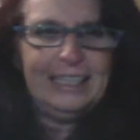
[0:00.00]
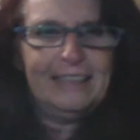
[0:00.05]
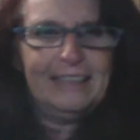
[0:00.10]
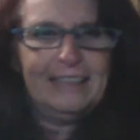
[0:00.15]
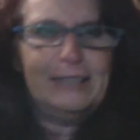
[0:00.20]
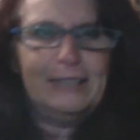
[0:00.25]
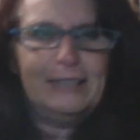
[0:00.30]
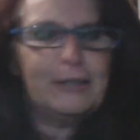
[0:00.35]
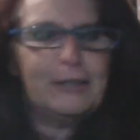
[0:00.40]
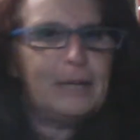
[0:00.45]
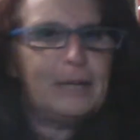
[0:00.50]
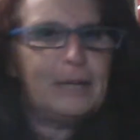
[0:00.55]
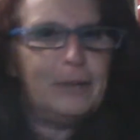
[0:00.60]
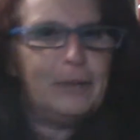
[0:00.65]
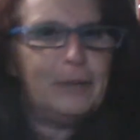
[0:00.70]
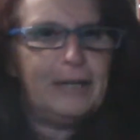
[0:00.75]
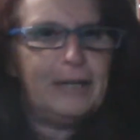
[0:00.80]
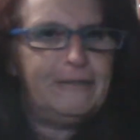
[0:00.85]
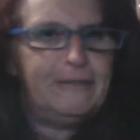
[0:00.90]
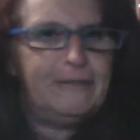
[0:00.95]
They're not going to
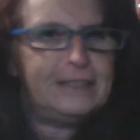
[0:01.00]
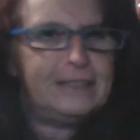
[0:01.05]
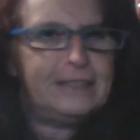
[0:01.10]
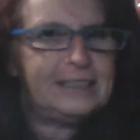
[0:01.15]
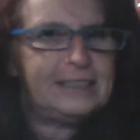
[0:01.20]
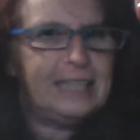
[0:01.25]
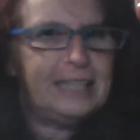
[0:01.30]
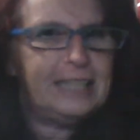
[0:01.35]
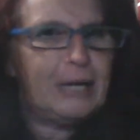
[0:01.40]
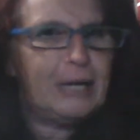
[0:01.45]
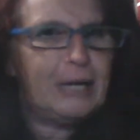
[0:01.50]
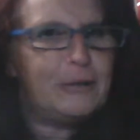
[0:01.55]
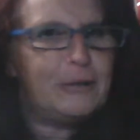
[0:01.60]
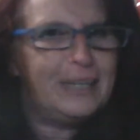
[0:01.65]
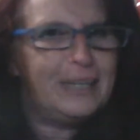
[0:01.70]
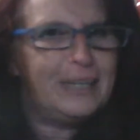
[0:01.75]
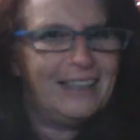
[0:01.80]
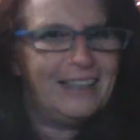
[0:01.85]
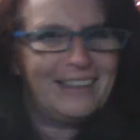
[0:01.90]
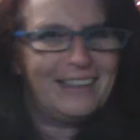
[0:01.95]
put it if it's slow,
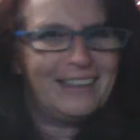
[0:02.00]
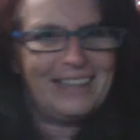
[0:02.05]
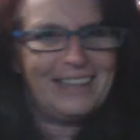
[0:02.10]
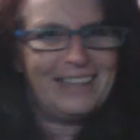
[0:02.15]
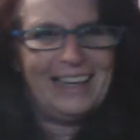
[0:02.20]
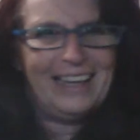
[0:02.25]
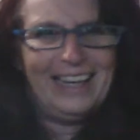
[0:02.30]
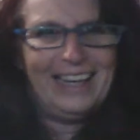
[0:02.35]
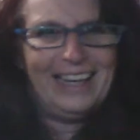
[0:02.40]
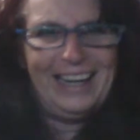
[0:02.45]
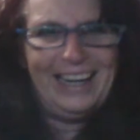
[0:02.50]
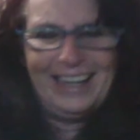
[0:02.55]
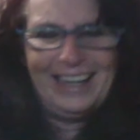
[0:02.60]
are they?